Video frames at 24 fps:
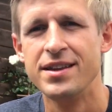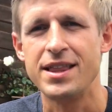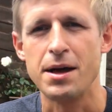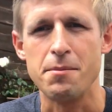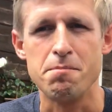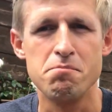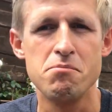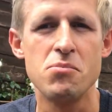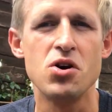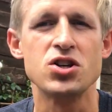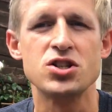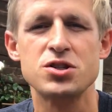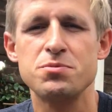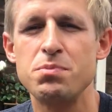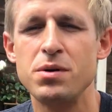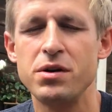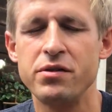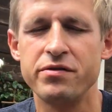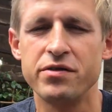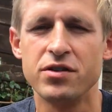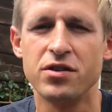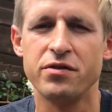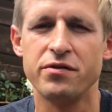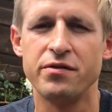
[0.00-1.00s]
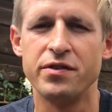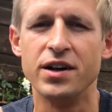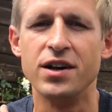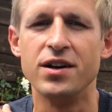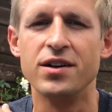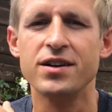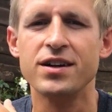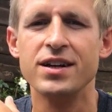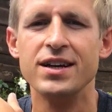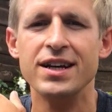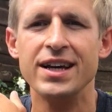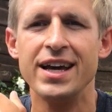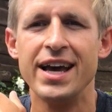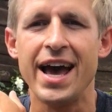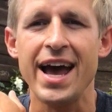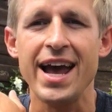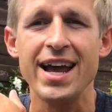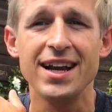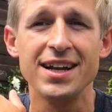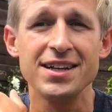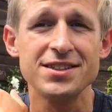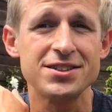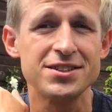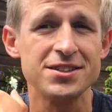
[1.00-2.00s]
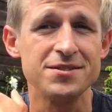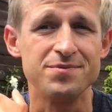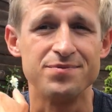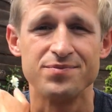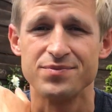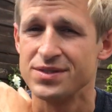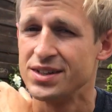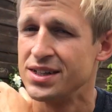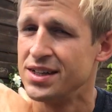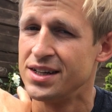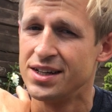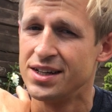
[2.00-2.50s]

that must be fulfilled. Hey, listen,